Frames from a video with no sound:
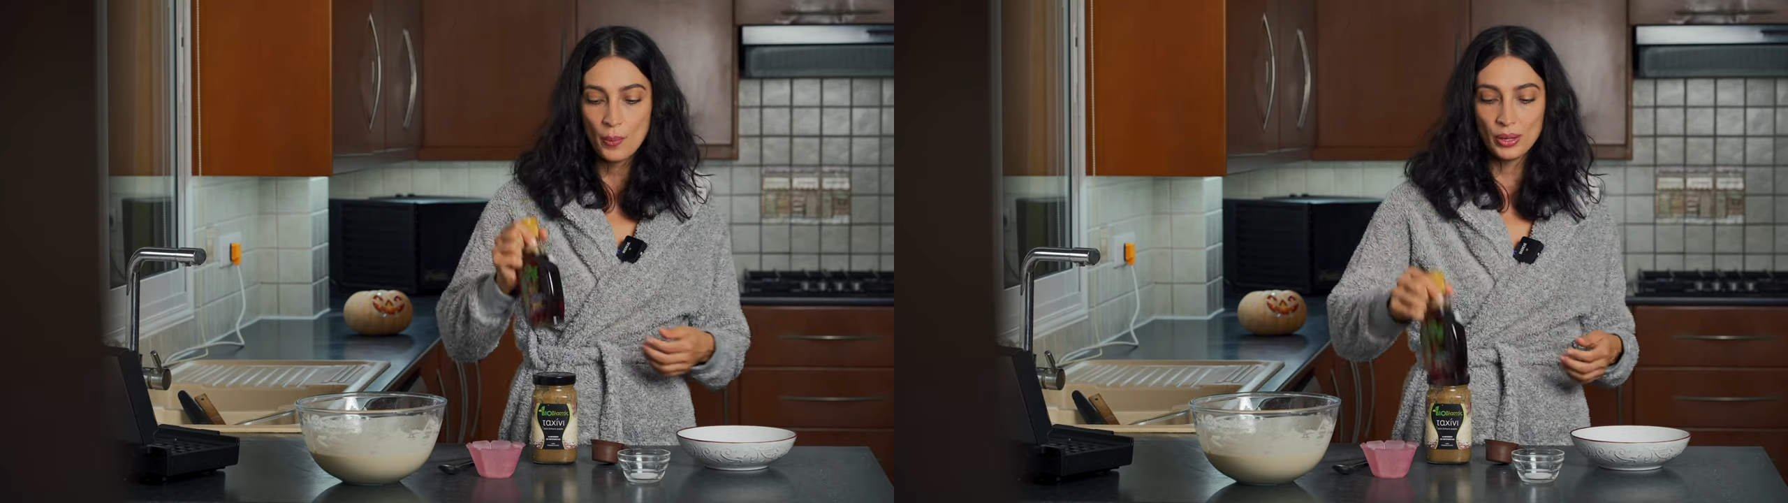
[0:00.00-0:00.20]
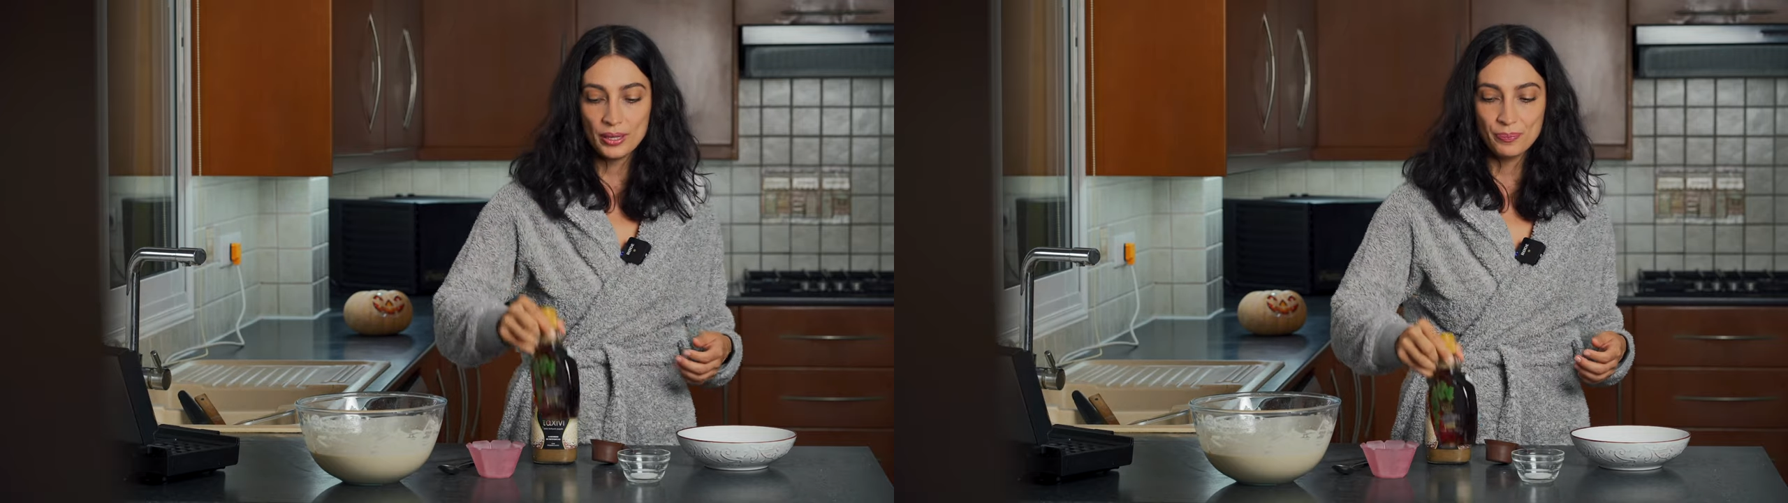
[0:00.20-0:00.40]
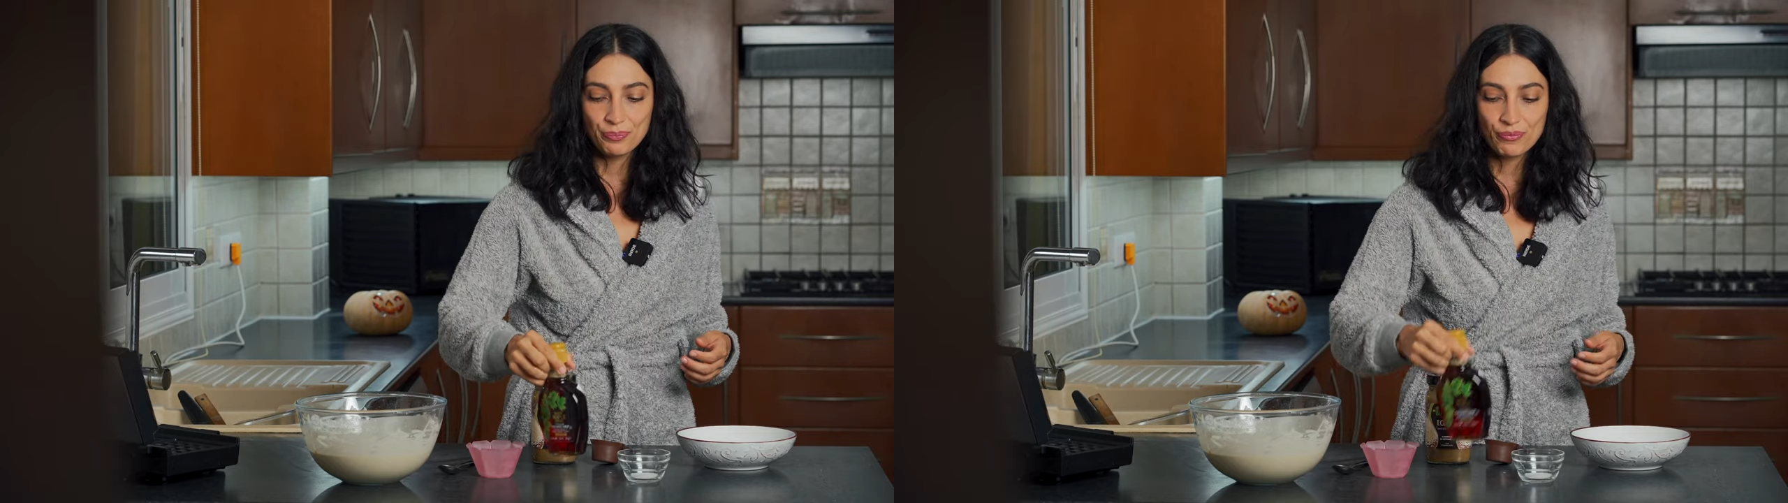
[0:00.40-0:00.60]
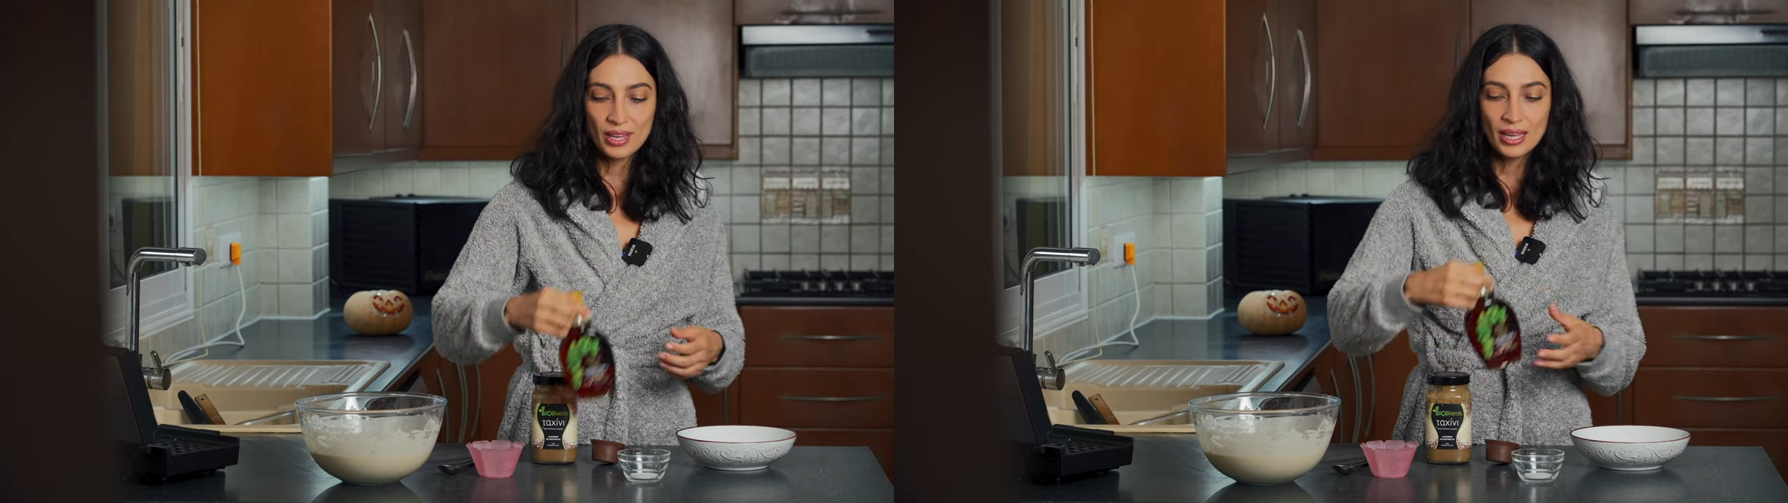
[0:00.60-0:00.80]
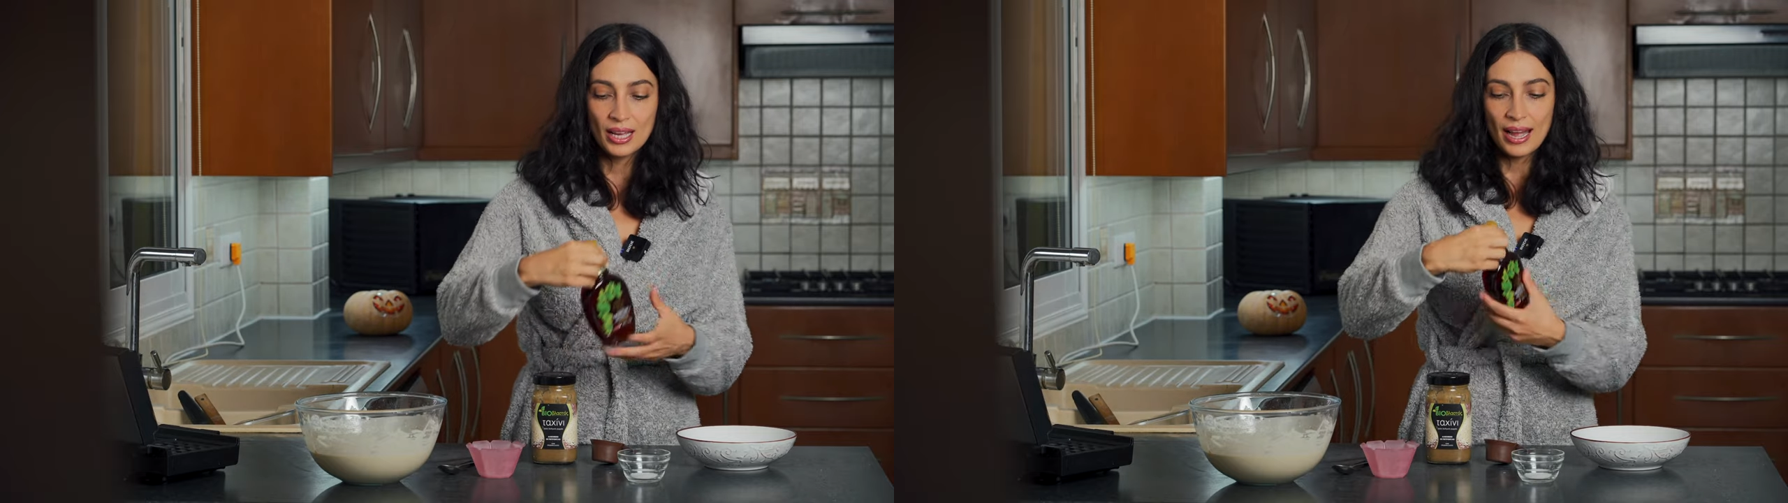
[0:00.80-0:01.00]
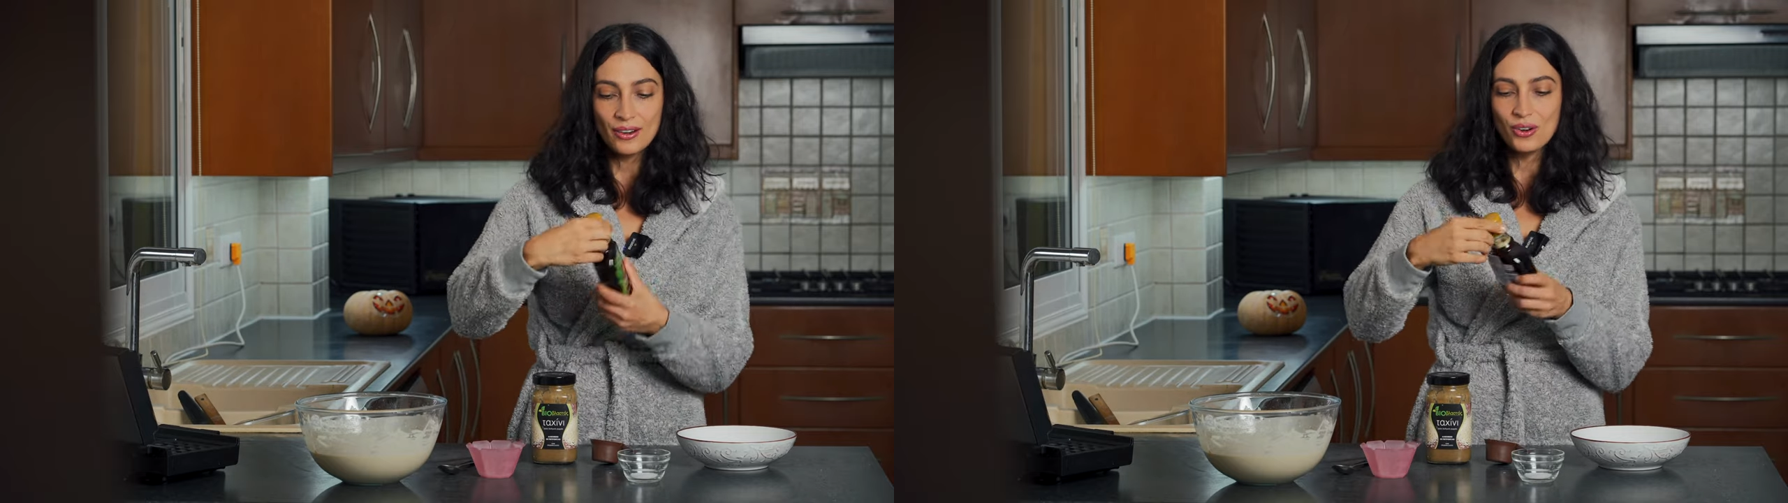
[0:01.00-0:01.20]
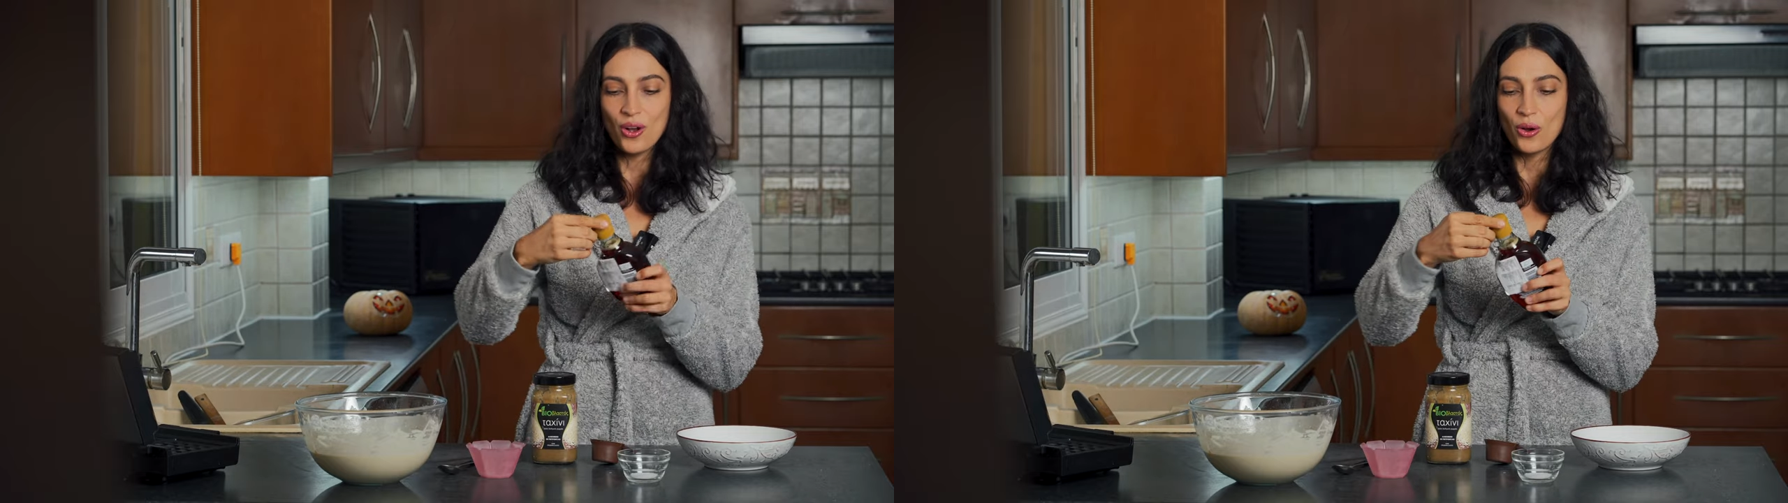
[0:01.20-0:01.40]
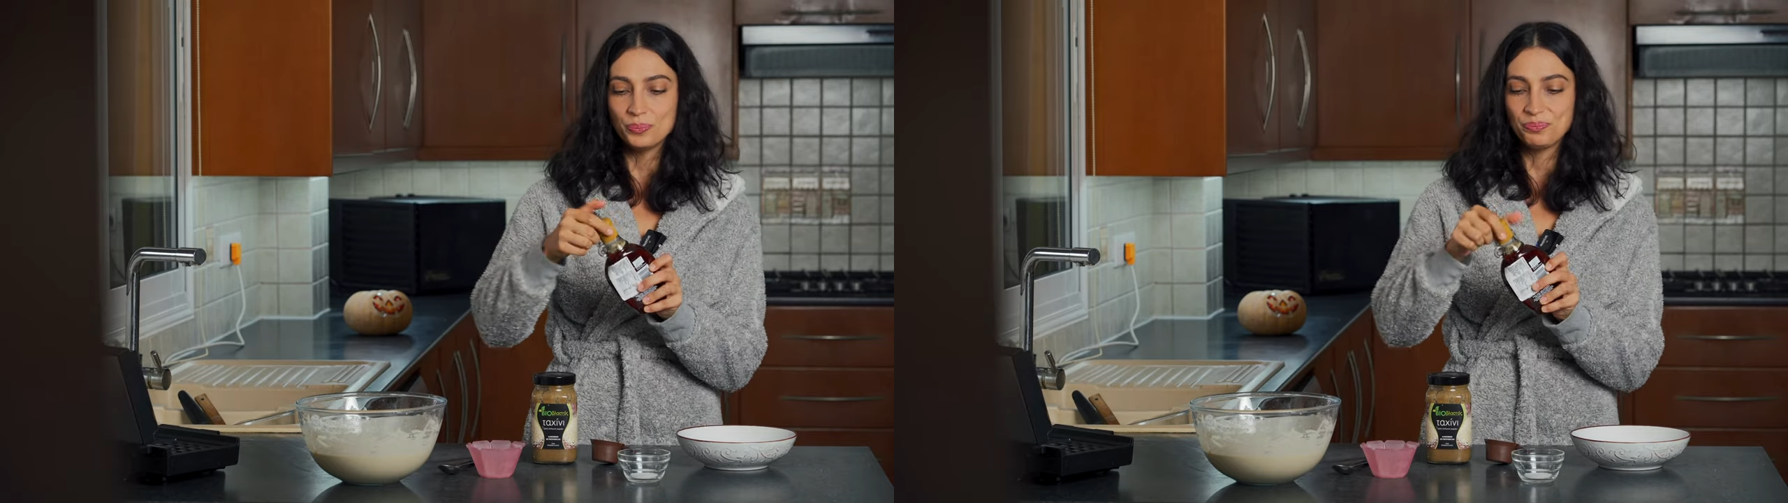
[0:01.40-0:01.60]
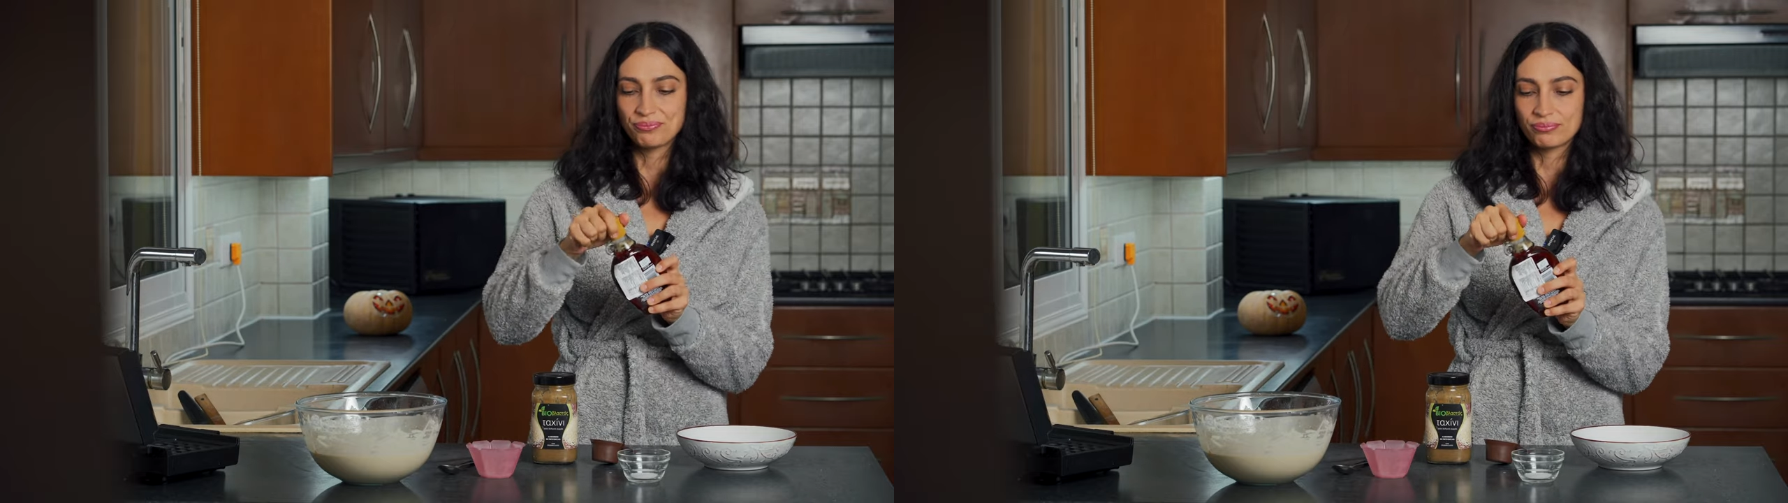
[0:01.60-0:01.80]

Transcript: But I don't know.